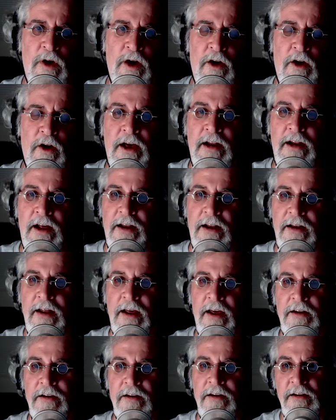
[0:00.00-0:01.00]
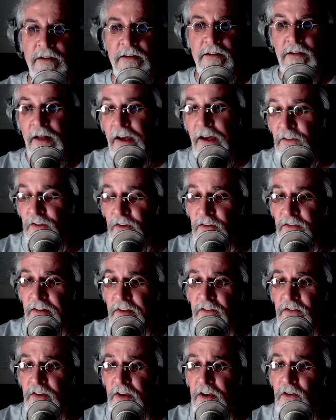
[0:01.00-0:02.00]
and, and, and in Lexus,
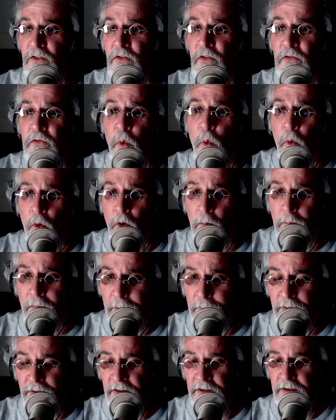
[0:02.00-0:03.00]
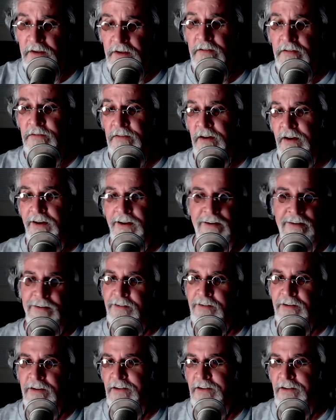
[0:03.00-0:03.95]
it's Enform, I believe, and it,